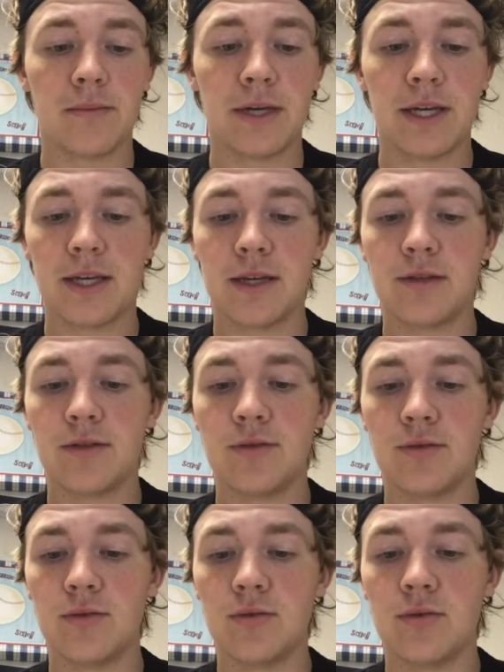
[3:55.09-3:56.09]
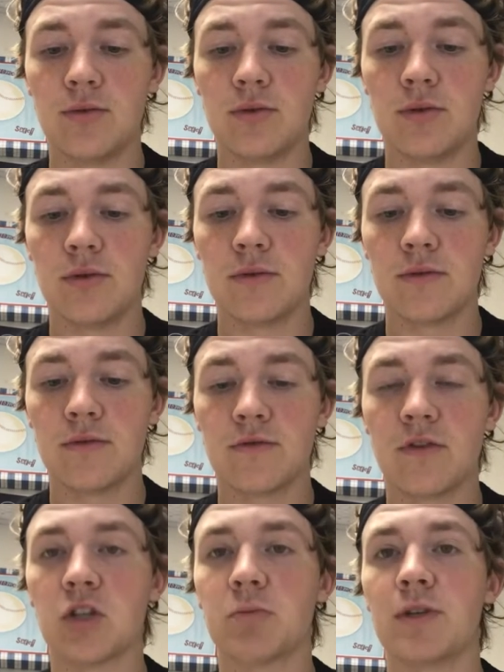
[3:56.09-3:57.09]
Getting into
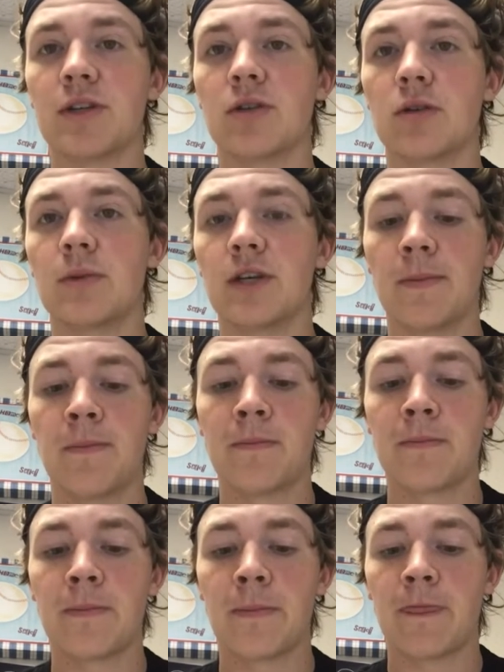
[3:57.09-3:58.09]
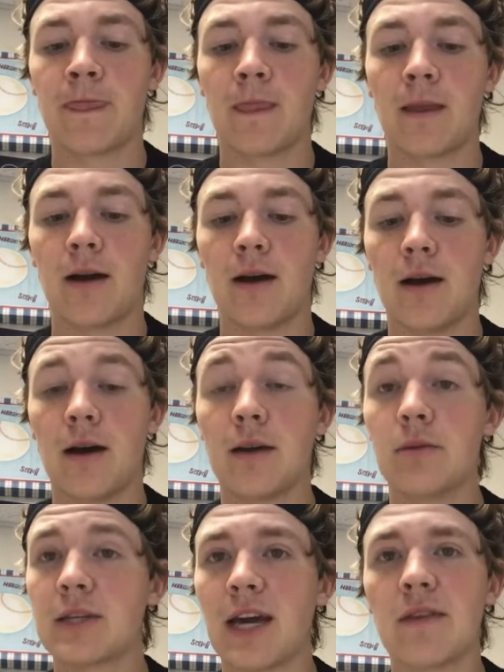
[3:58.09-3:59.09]
freshman year a little bit, it
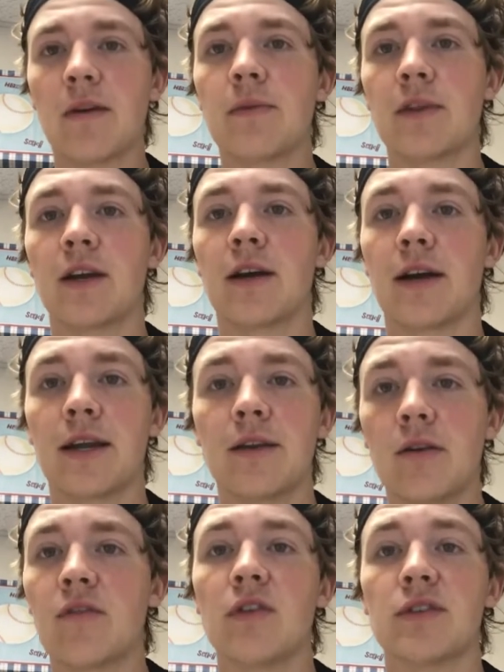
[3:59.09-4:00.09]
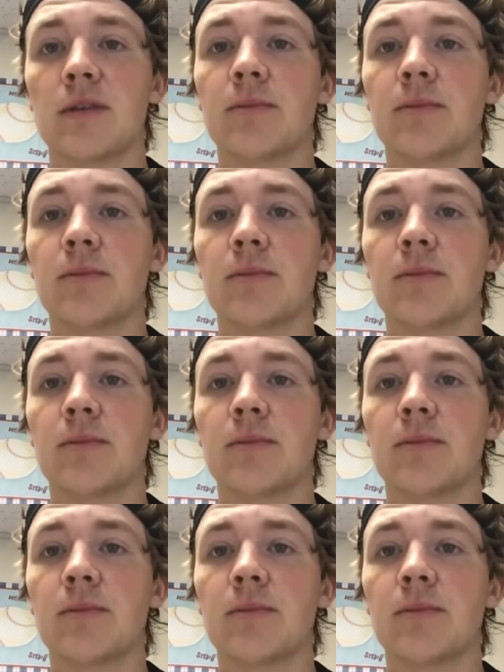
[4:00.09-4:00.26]
was kind of up in the air. I didn't know if I was